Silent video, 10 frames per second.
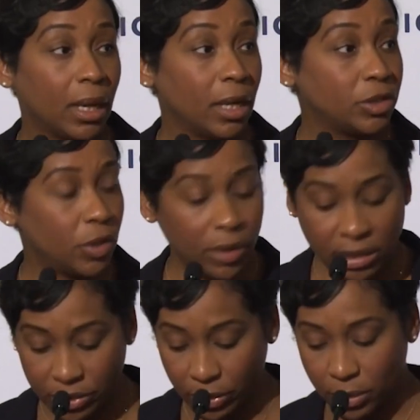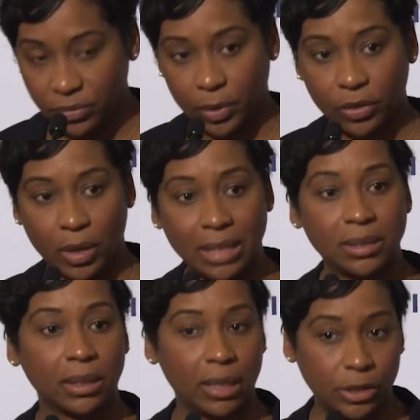Attorneys general from across
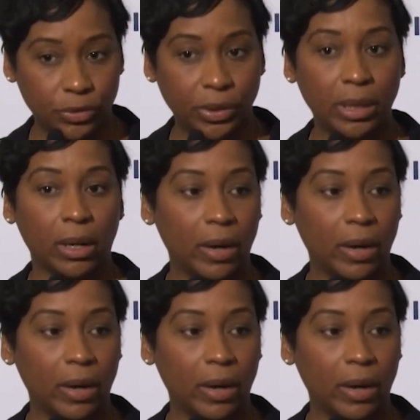the country